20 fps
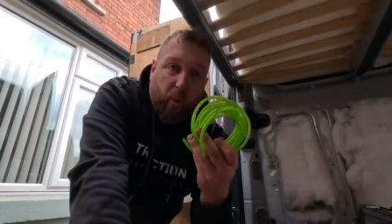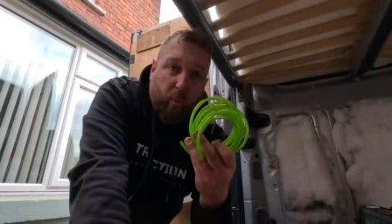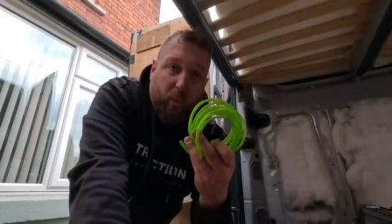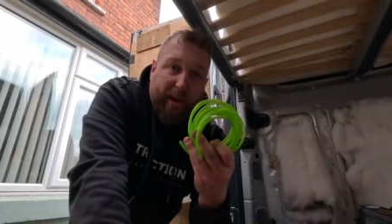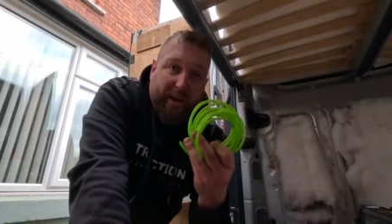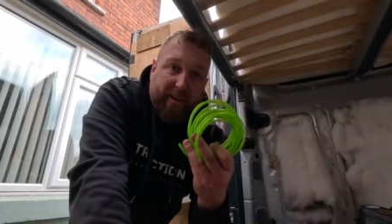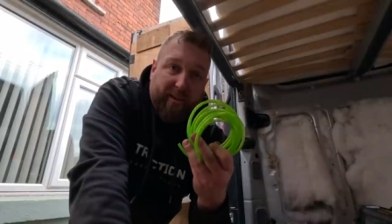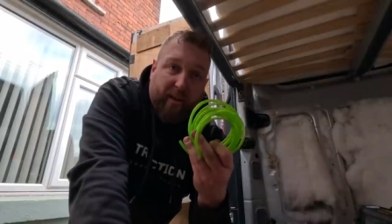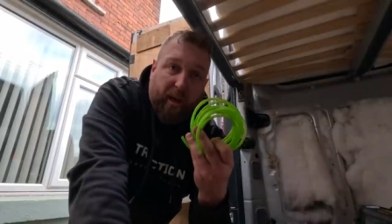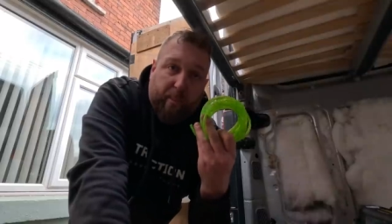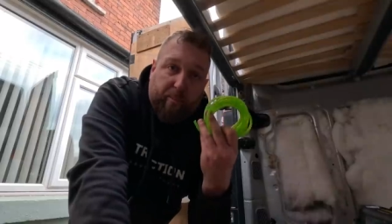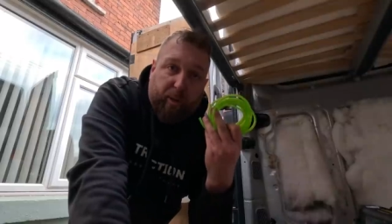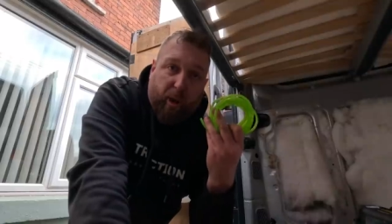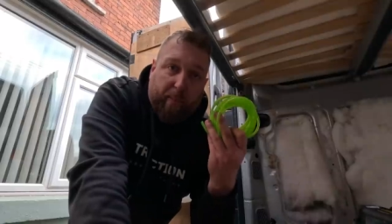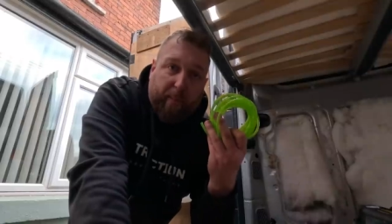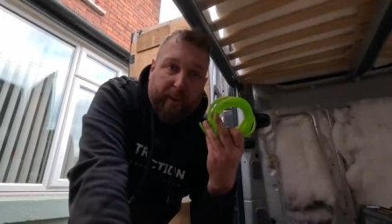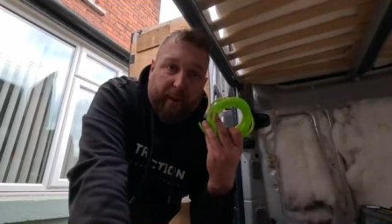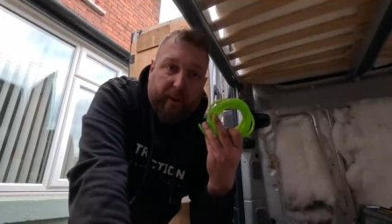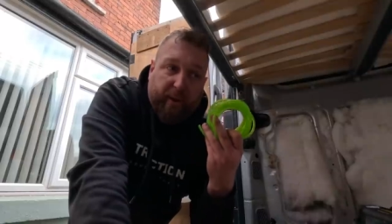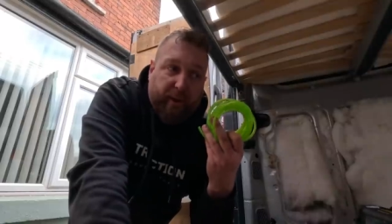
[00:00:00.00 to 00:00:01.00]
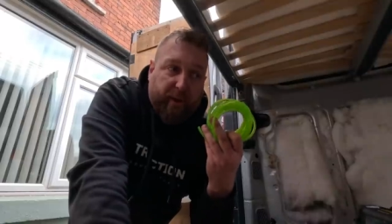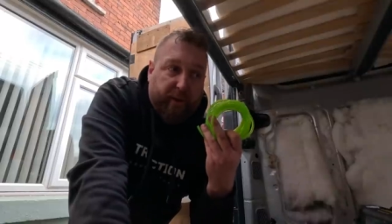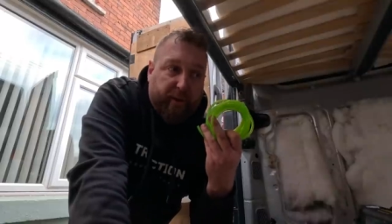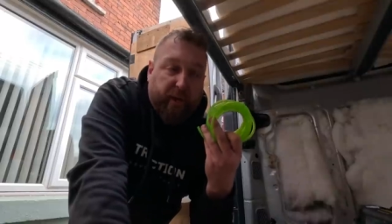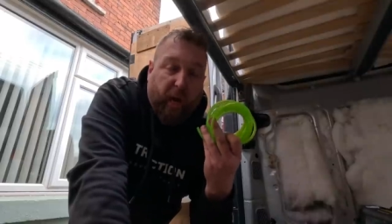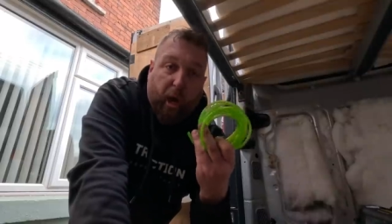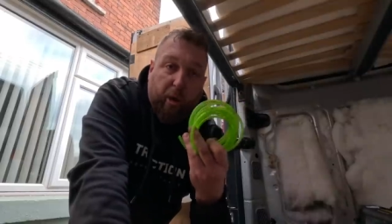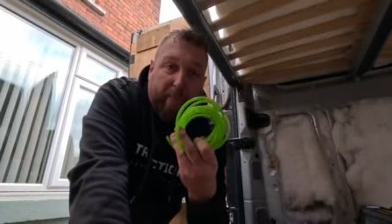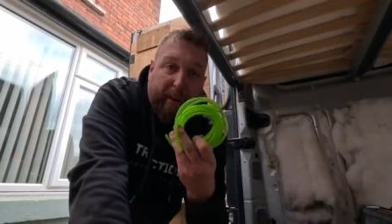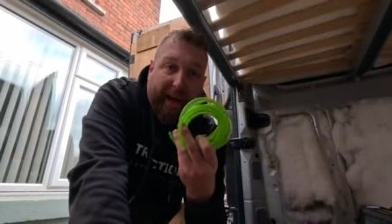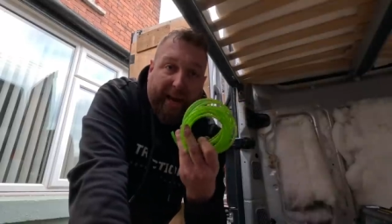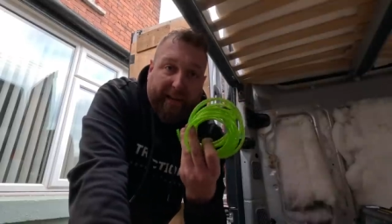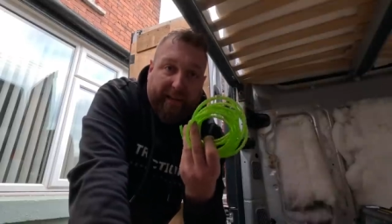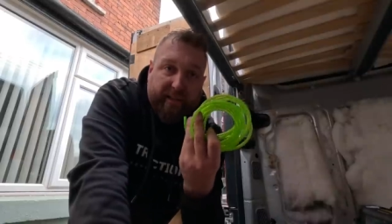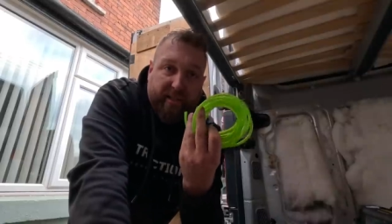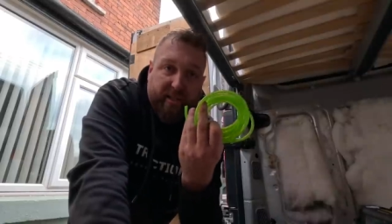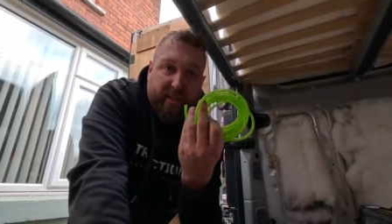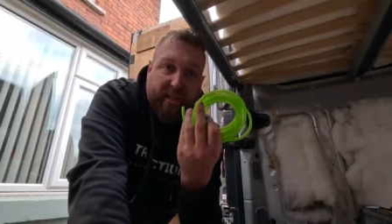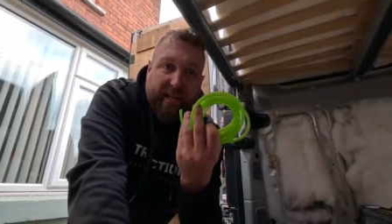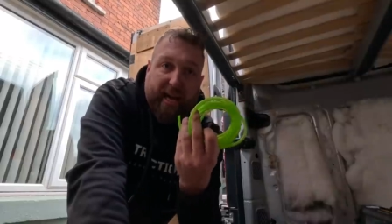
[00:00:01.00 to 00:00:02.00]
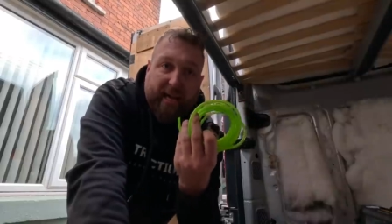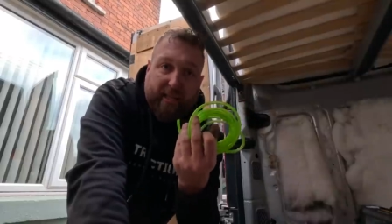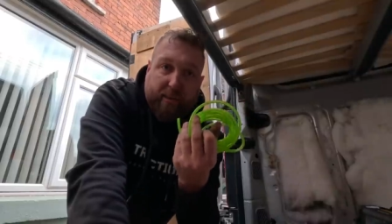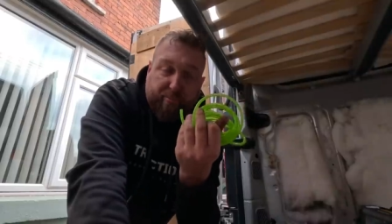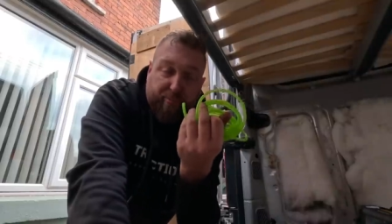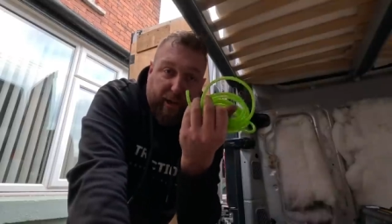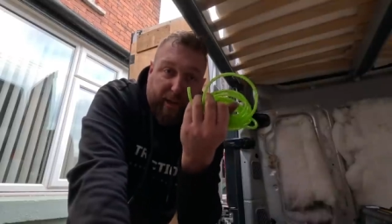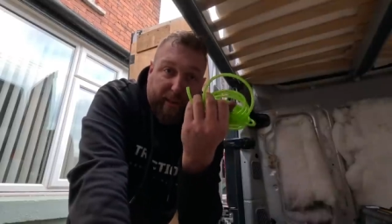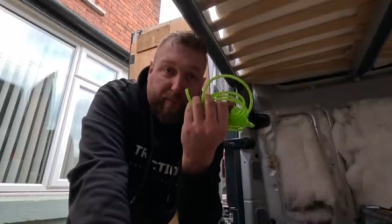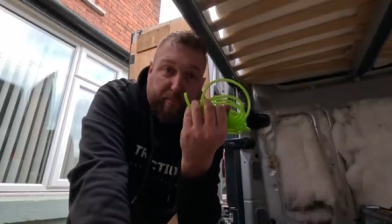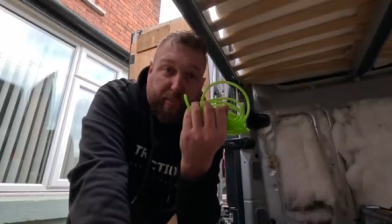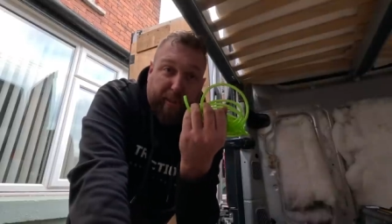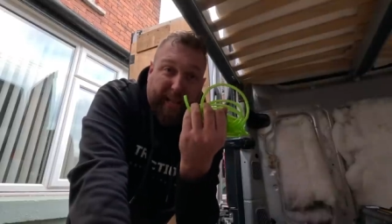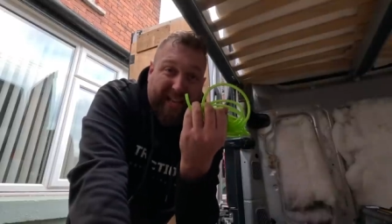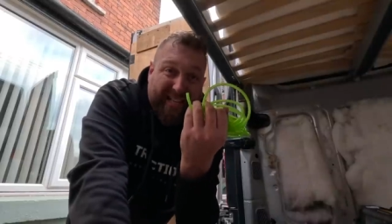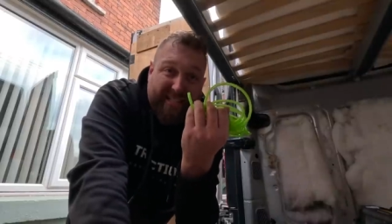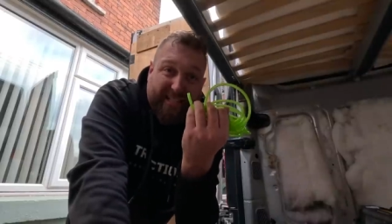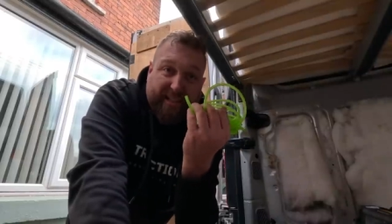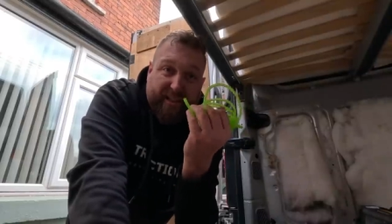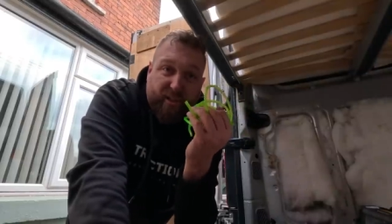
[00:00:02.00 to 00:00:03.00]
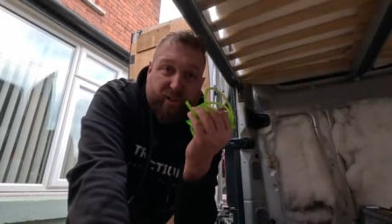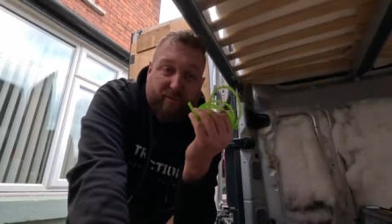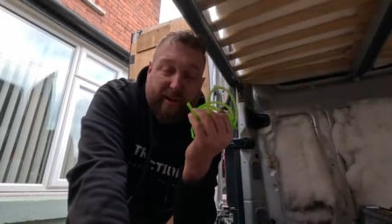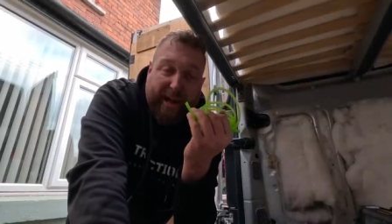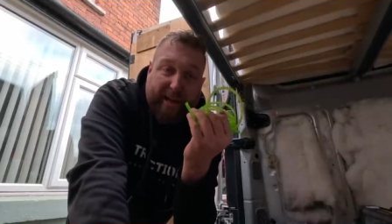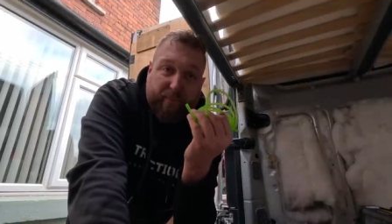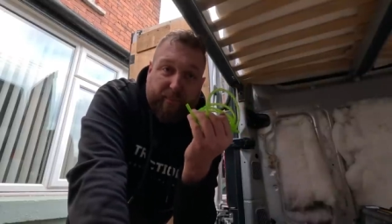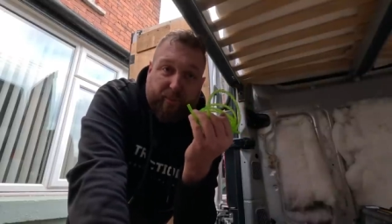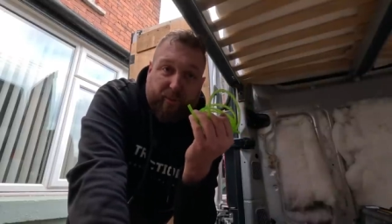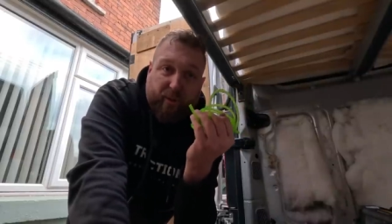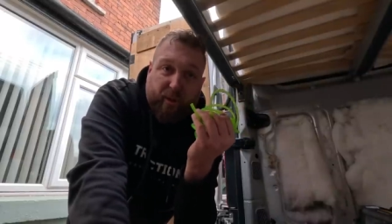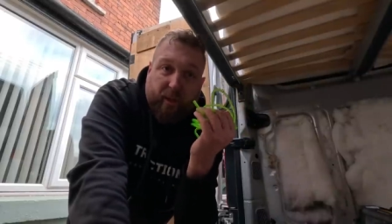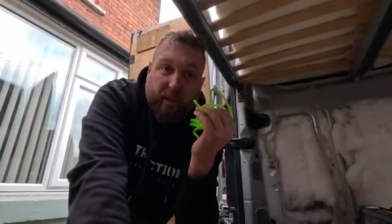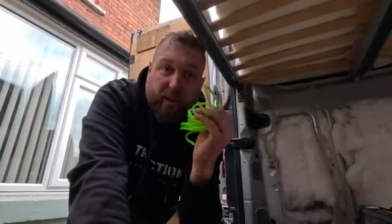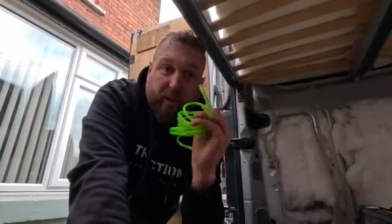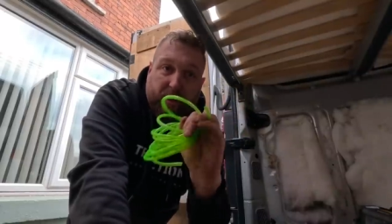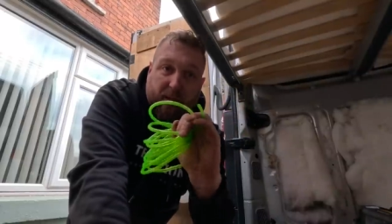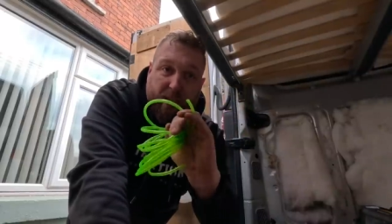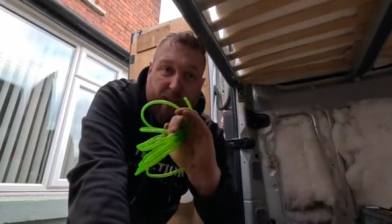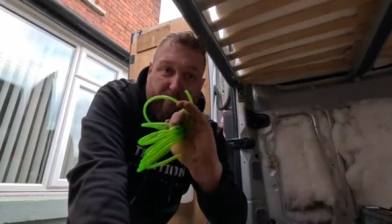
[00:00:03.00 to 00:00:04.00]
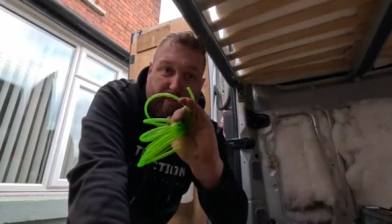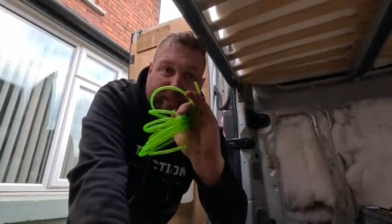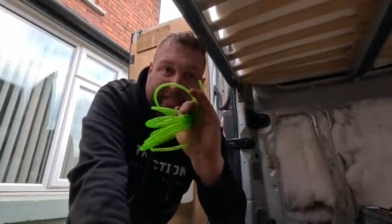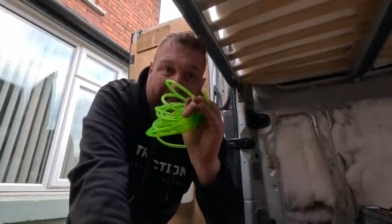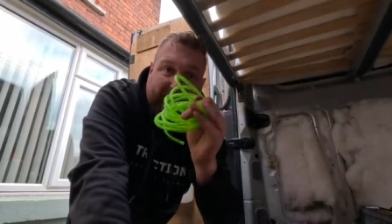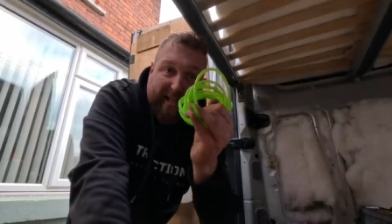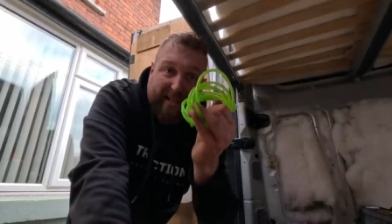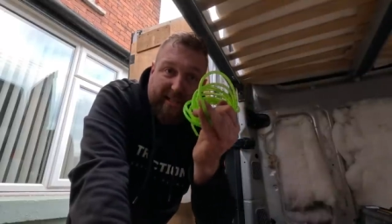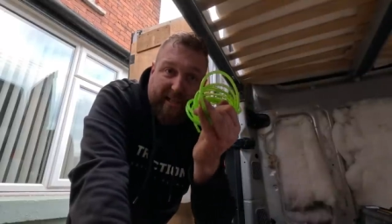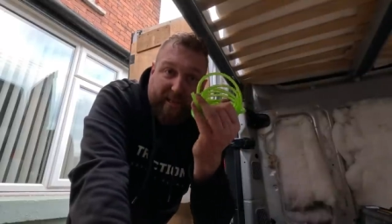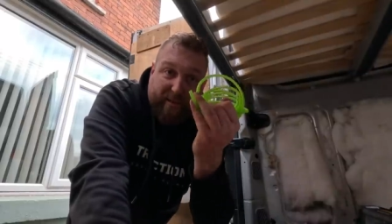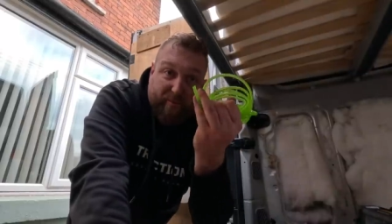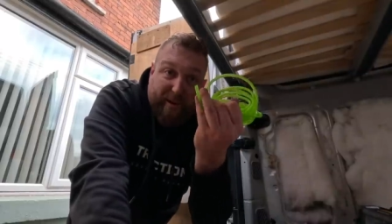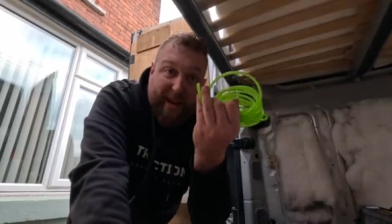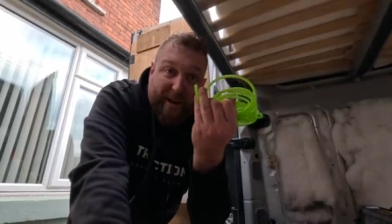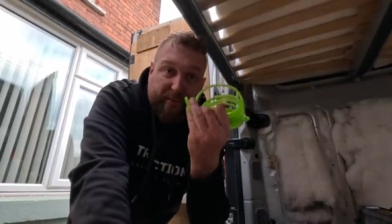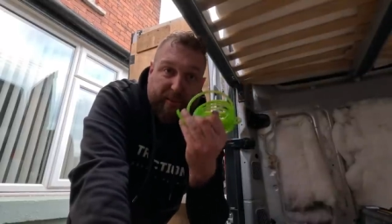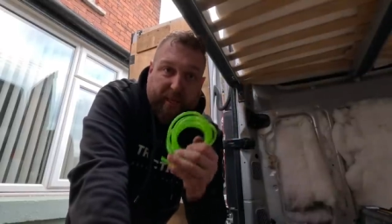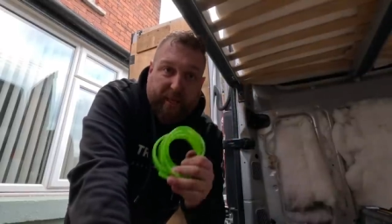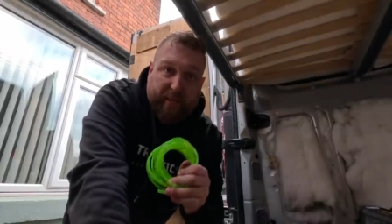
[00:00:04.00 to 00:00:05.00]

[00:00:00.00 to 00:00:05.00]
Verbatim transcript: with a proper Copex kind of plastic surround to protect it round